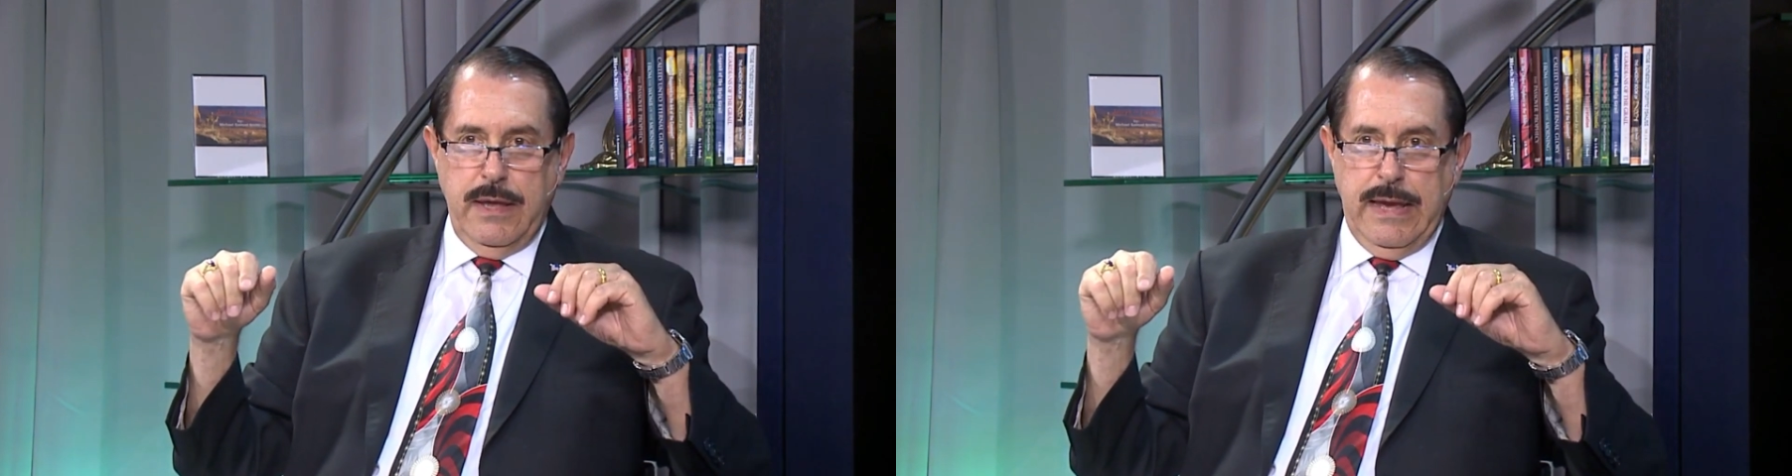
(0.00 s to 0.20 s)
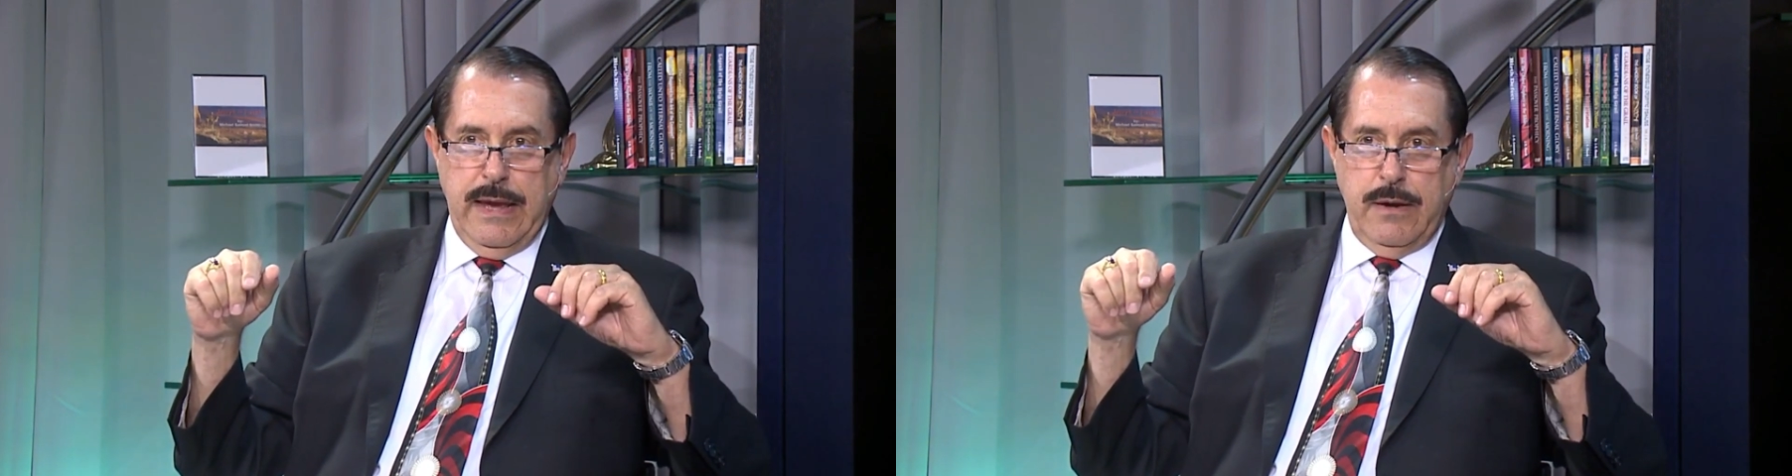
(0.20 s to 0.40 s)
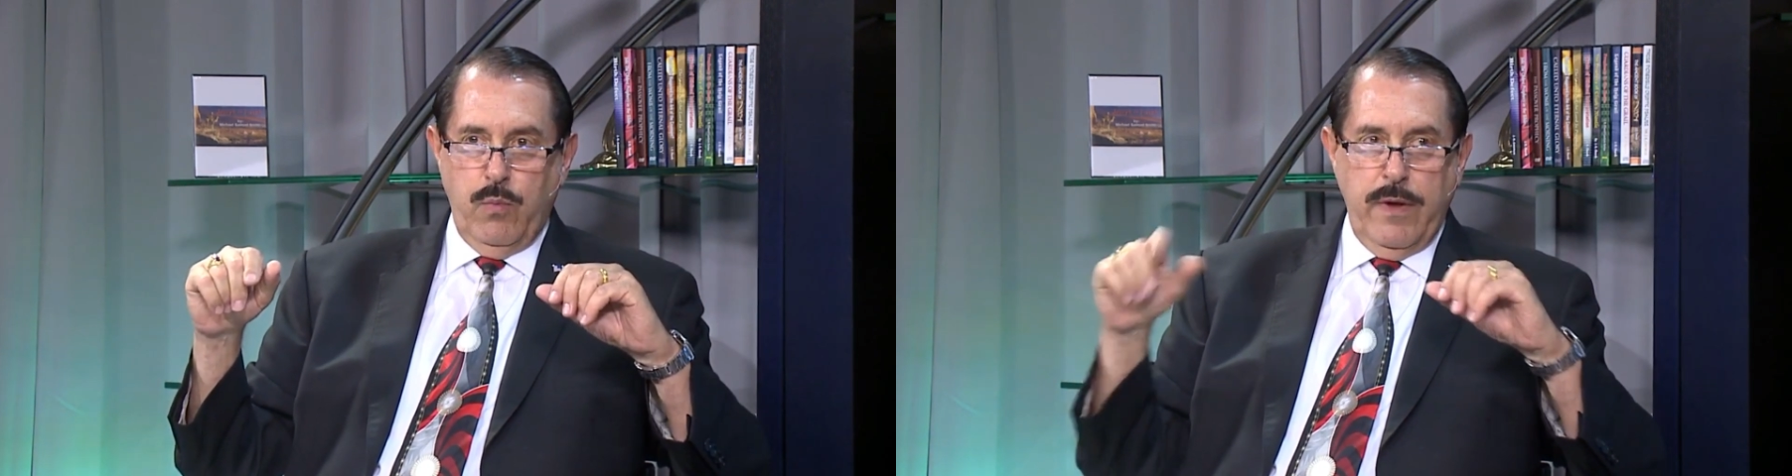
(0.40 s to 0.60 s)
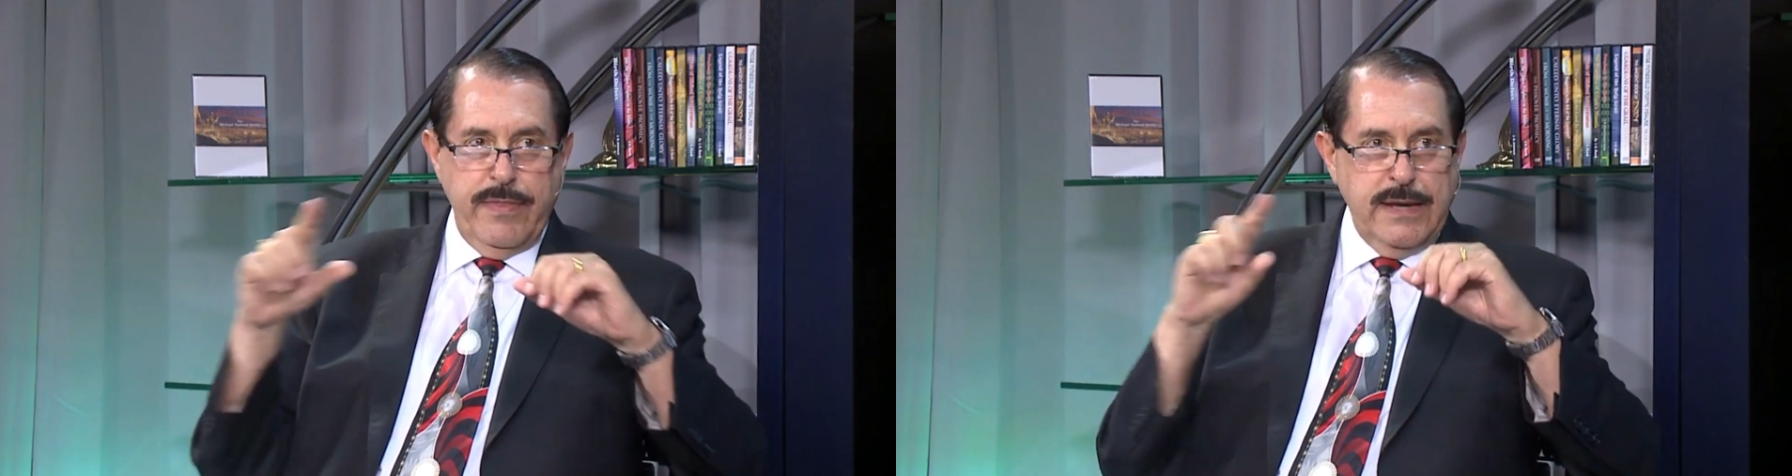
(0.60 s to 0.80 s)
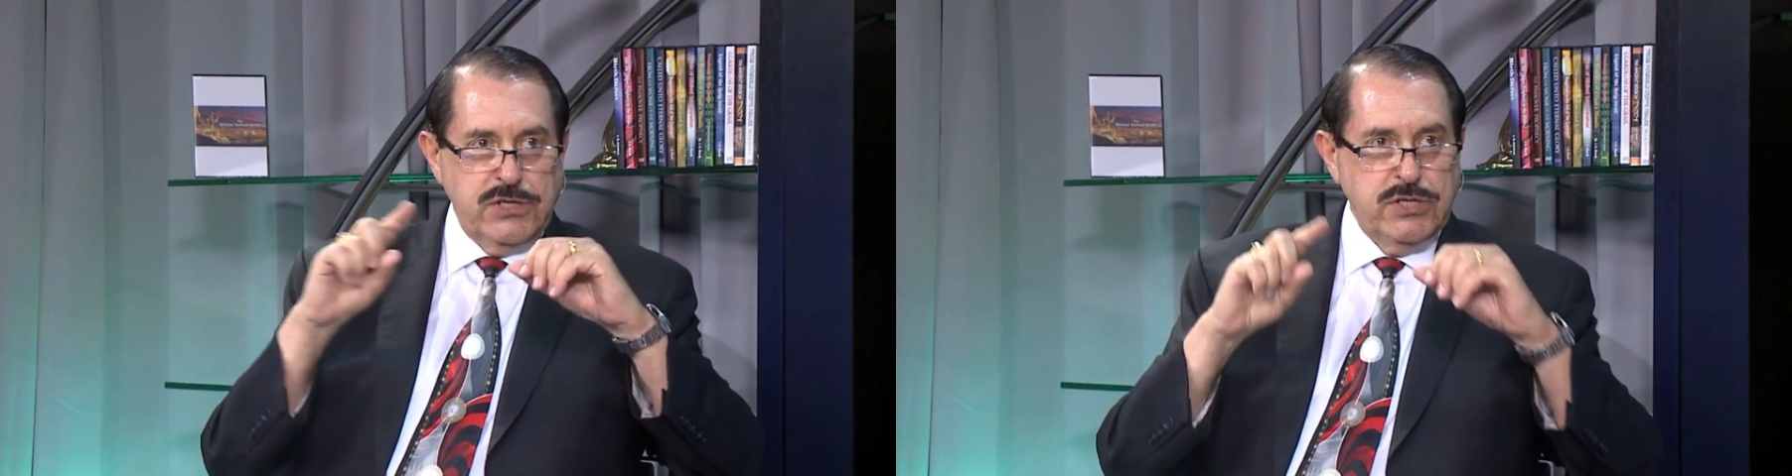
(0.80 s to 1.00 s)
And when
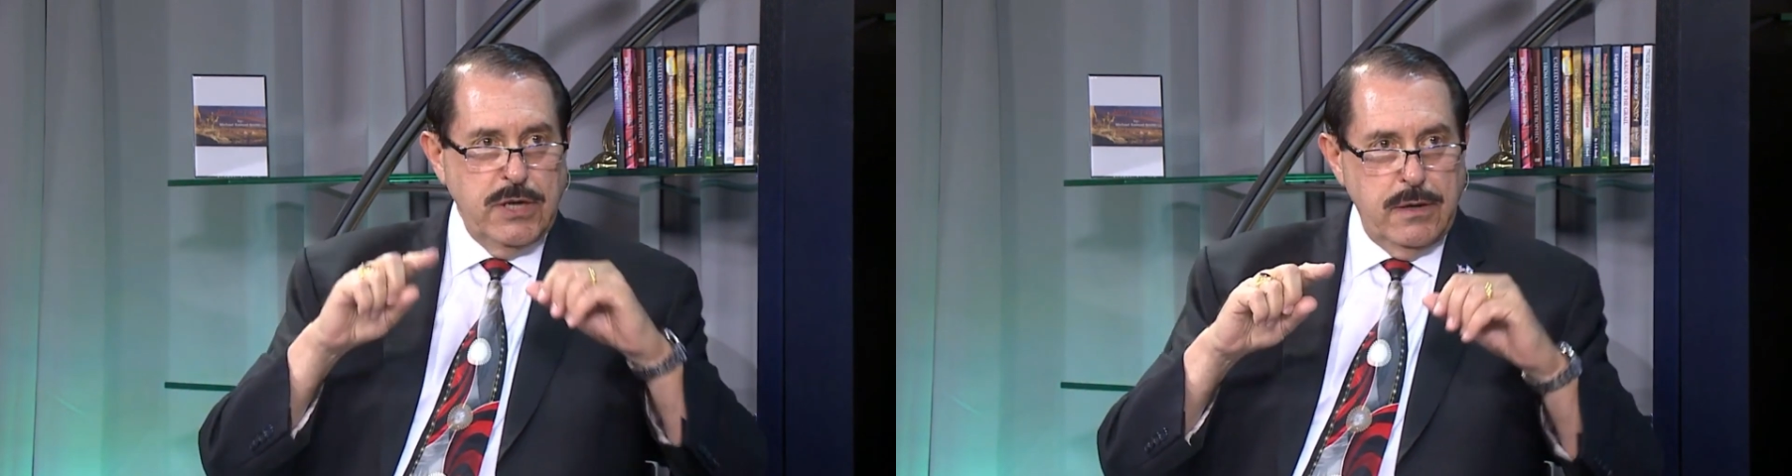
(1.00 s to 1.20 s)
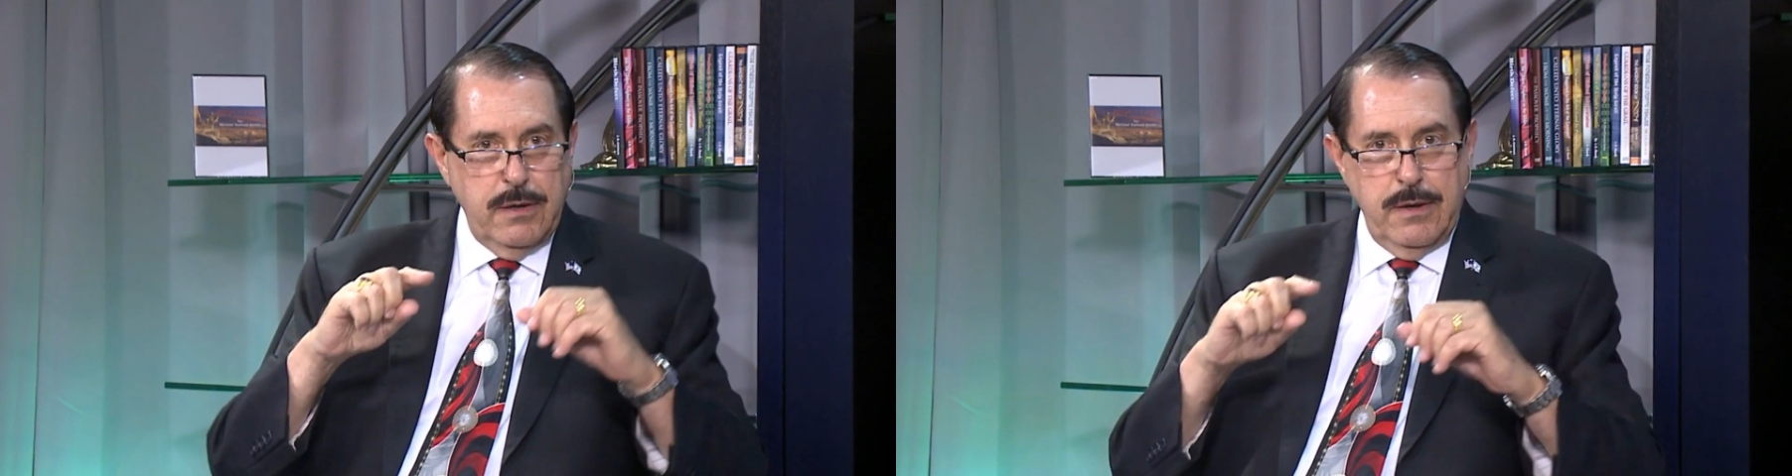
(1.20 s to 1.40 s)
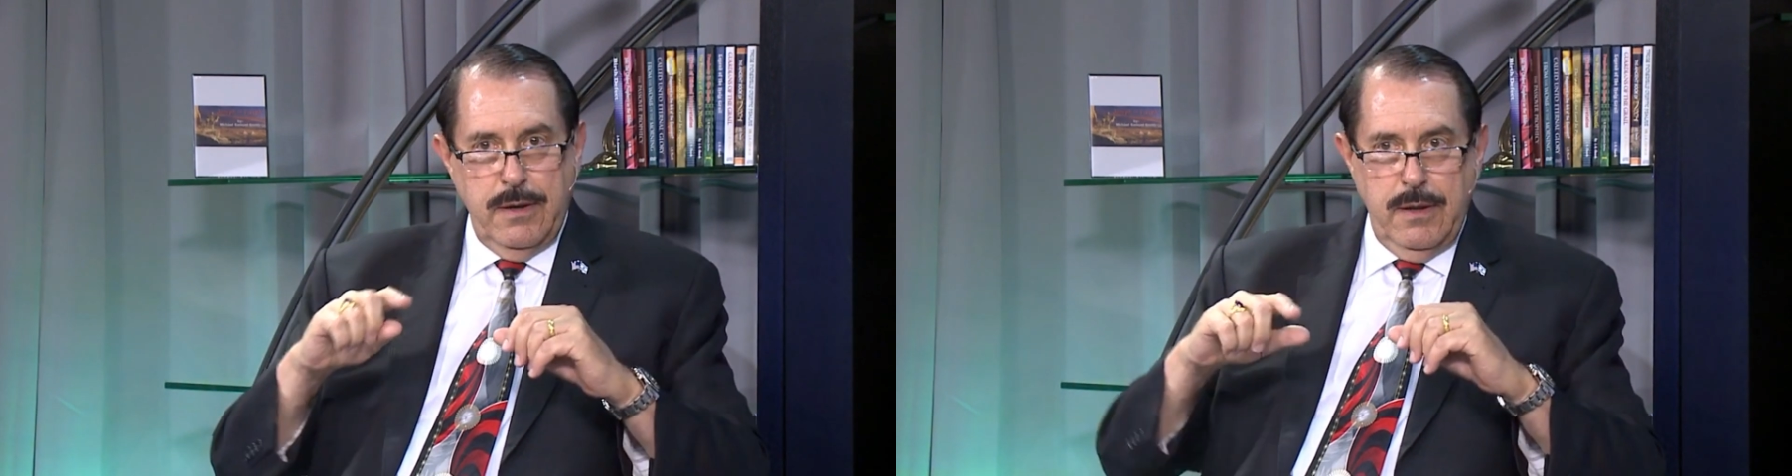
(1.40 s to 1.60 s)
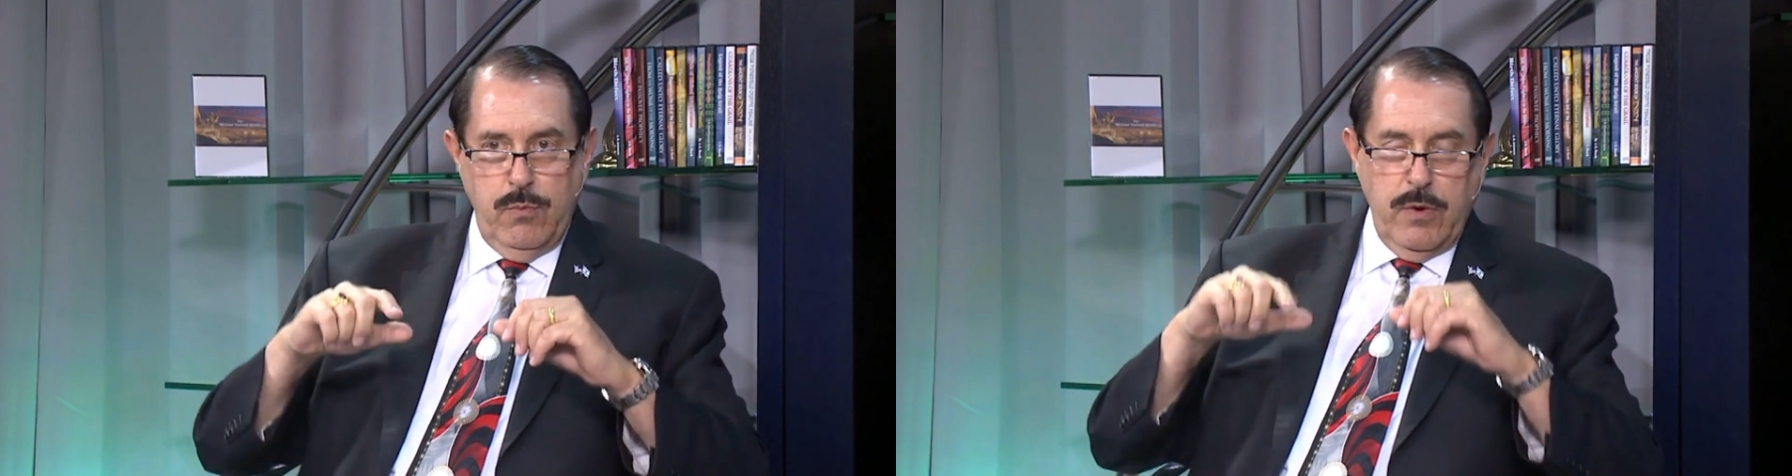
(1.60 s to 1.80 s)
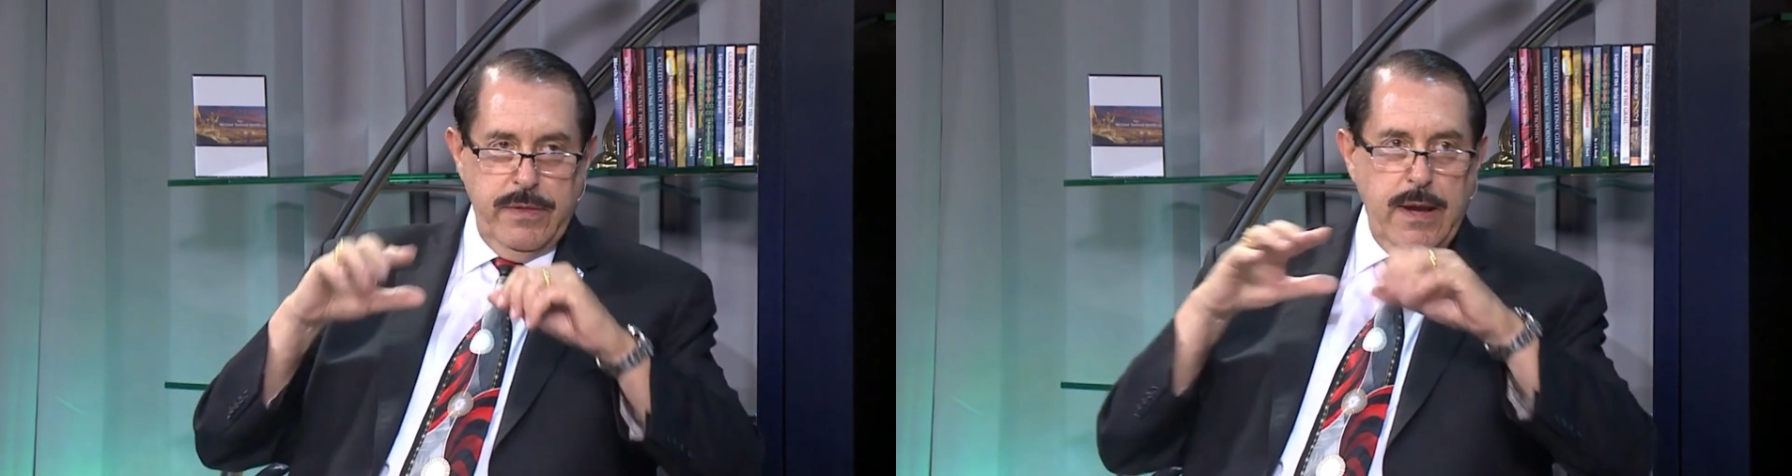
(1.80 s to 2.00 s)

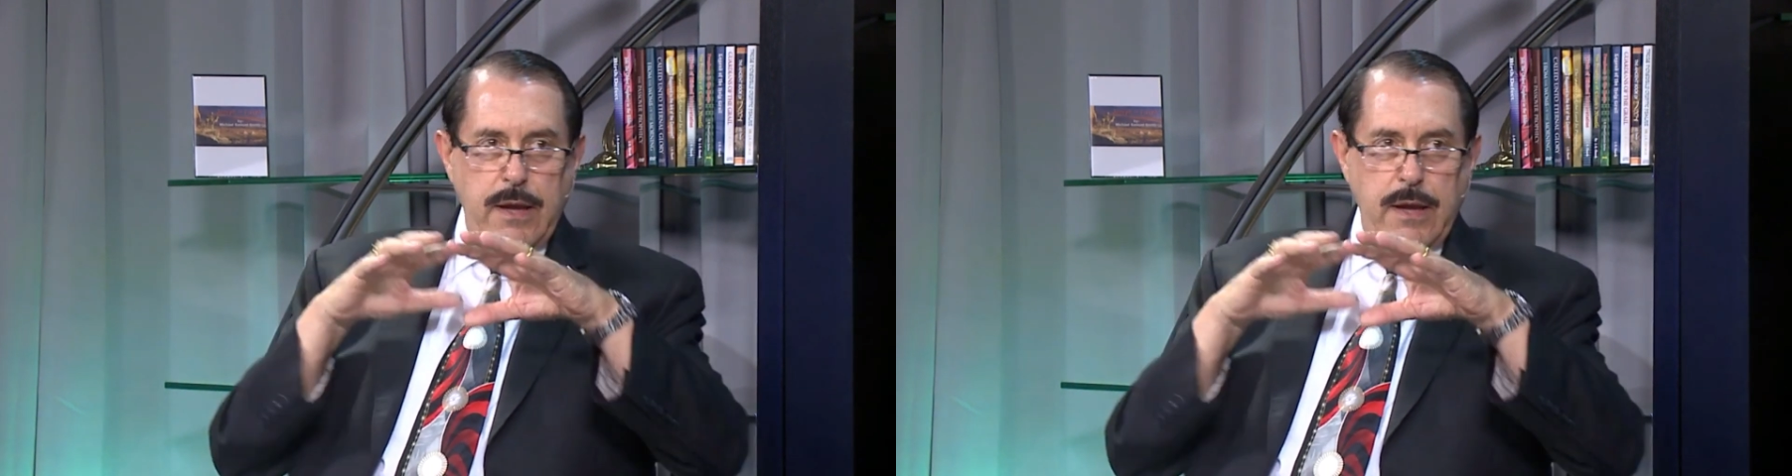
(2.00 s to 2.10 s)
the